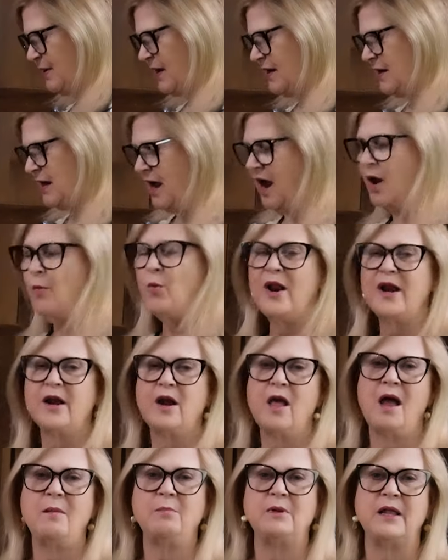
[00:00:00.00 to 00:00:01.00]
but I want
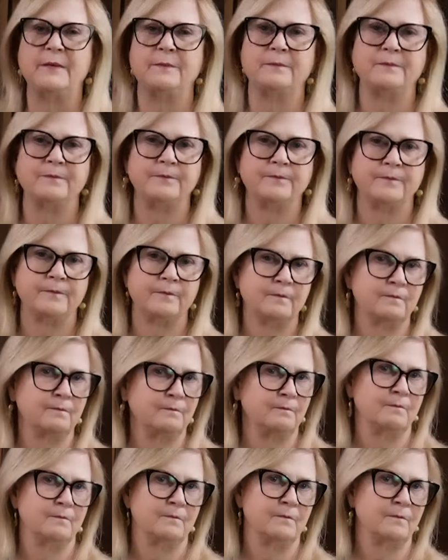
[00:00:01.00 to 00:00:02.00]
an omelet.
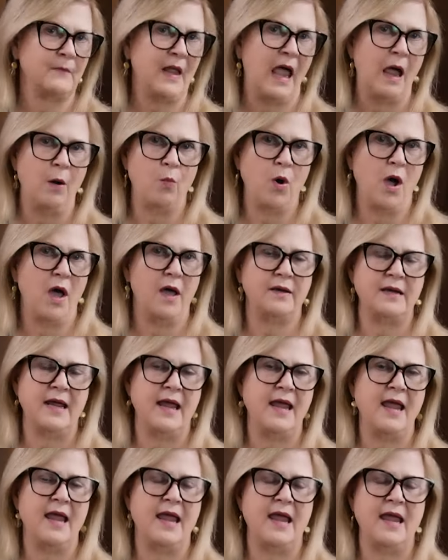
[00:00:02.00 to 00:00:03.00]
I want
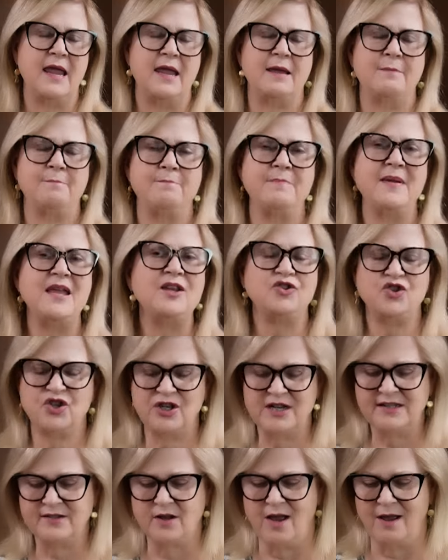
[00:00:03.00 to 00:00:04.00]
a meat and
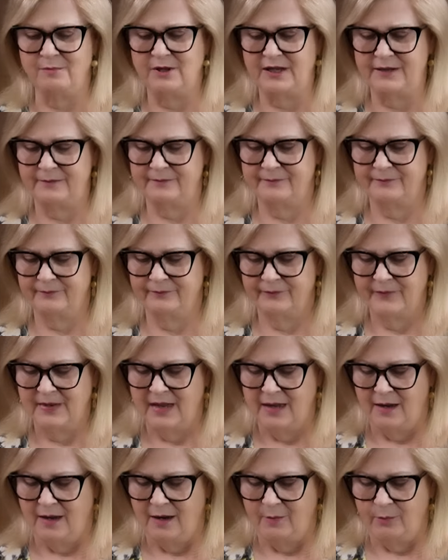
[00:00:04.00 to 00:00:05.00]
cheese omelet.
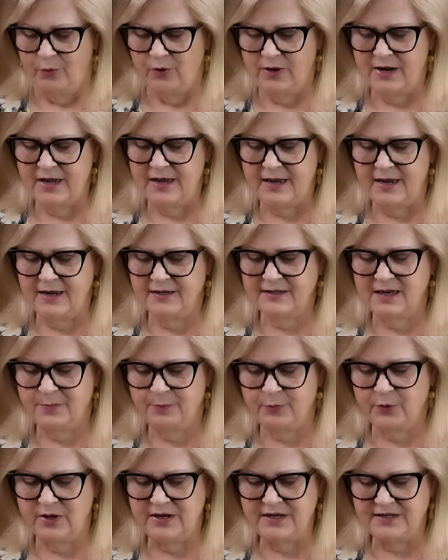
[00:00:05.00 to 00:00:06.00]
Pretty easy,
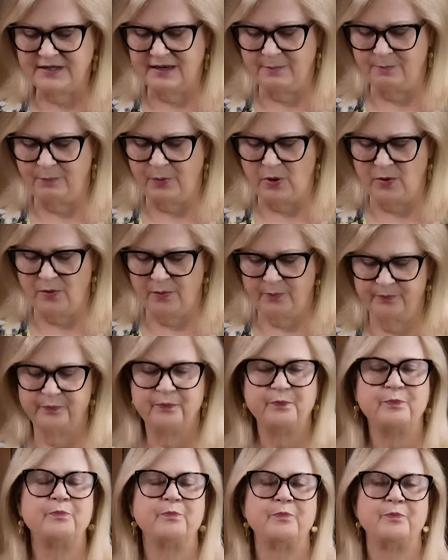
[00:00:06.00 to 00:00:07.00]
pretty simple,
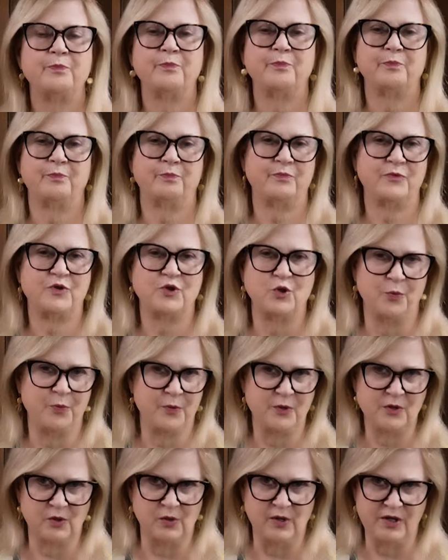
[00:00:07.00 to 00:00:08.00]

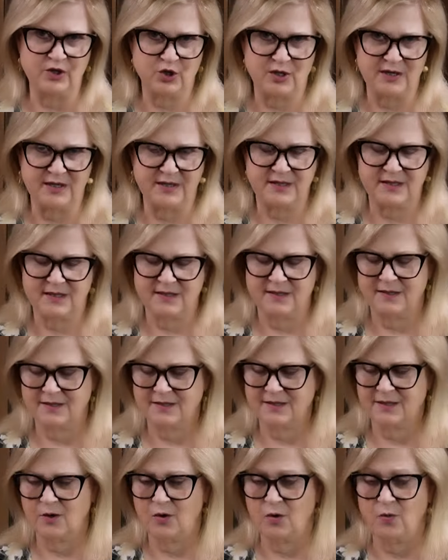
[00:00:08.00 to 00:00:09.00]
super delicious.
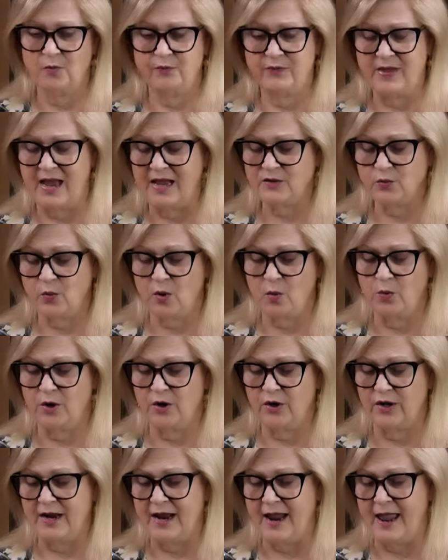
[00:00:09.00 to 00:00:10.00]
So that's what
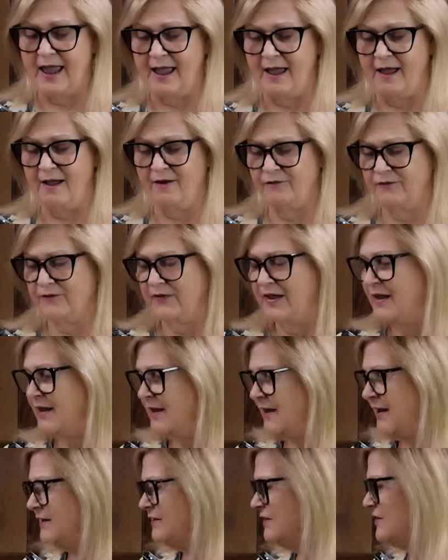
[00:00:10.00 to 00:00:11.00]
we're gonna have.
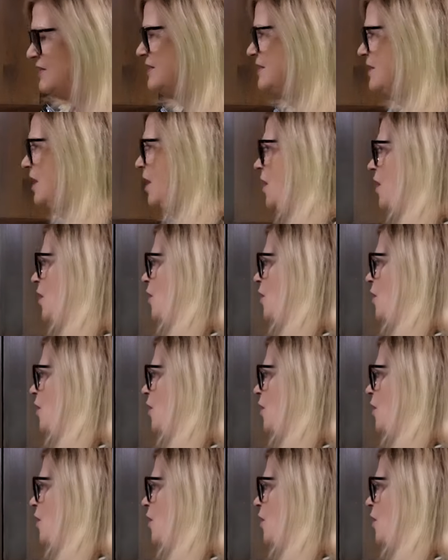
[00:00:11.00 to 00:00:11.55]
So,